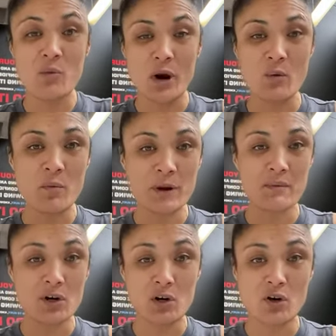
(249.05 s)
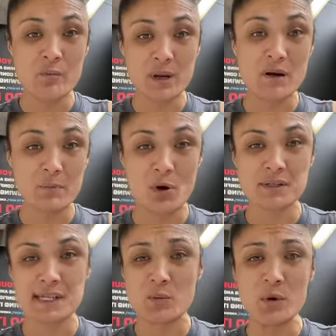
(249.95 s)
We want people to look better
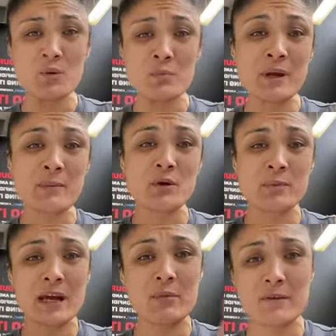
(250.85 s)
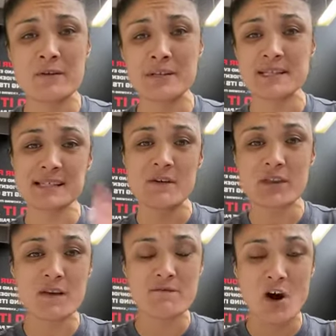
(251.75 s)
boxing. We want people to be able to discover
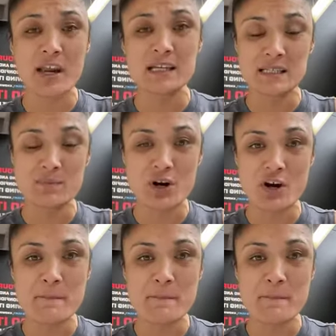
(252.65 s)
their fighting spirit.